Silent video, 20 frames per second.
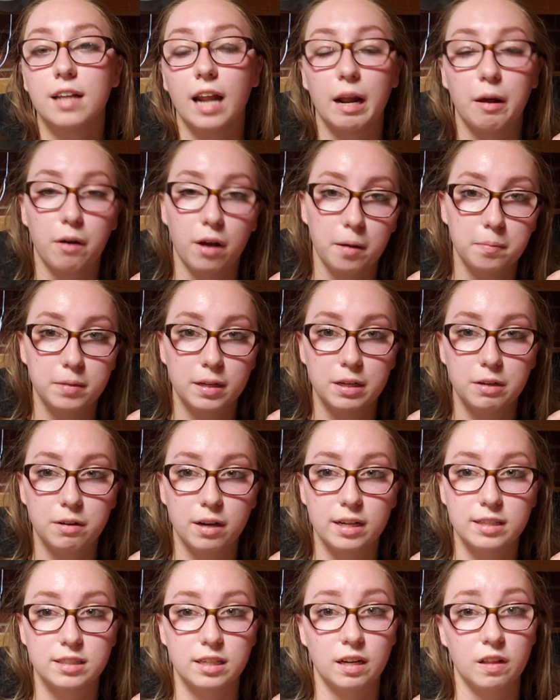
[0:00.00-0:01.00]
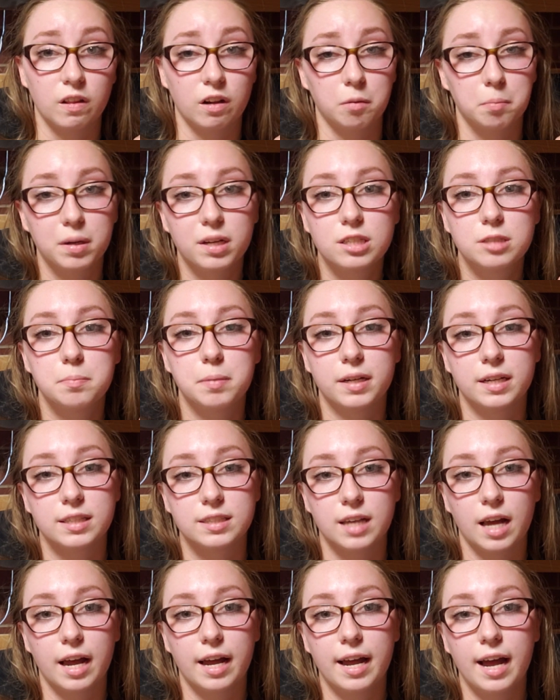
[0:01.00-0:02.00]
And I'll update you guys in a little bit
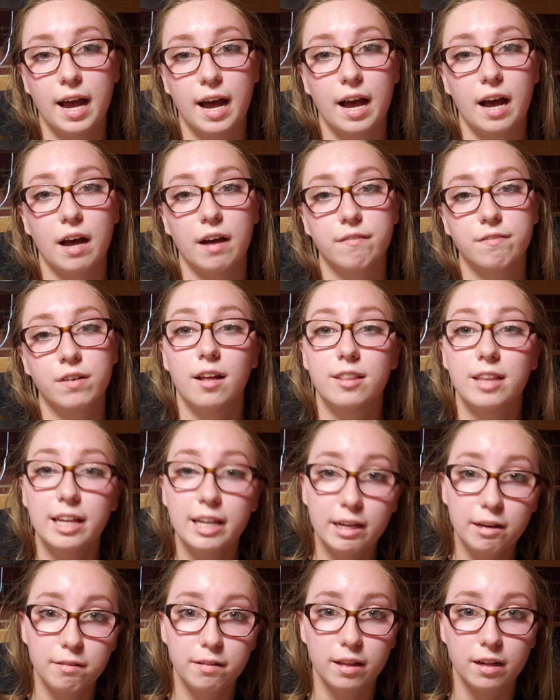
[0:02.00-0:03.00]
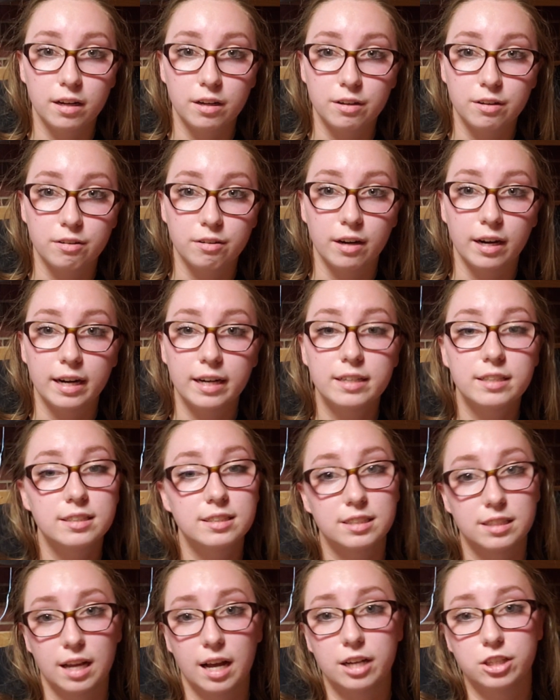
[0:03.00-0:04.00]
because I have a thank you letter to write
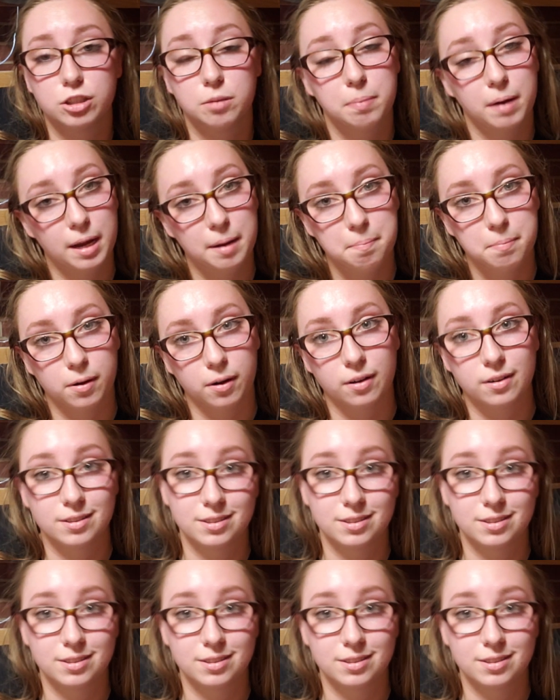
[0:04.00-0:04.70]
slash a paper.